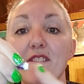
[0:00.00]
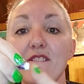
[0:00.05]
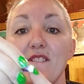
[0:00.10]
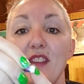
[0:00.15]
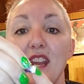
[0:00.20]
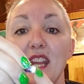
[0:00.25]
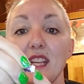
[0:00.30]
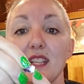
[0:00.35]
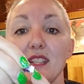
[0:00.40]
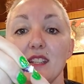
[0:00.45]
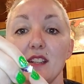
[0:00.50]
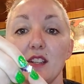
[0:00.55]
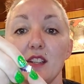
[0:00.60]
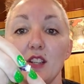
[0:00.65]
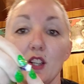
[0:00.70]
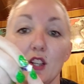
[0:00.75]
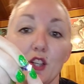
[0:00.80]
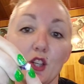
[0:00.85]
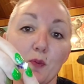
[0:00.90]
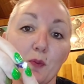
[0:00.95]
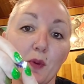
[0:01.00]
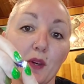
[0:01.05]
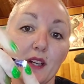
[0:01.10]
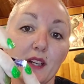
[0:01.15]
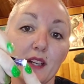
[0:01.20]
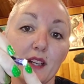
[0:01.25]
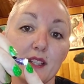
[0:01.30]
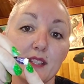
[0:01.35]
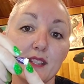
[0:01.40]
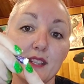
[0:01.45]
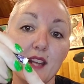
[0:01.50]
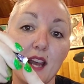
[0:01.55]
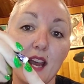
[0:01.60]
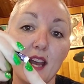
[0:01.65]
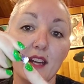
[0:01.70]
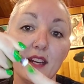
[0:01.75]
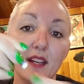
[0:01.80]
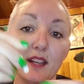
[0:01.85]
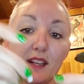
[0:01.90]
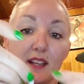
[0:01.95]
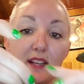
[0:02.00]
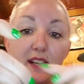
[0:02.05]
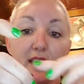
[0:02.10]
feet, you put in a stud,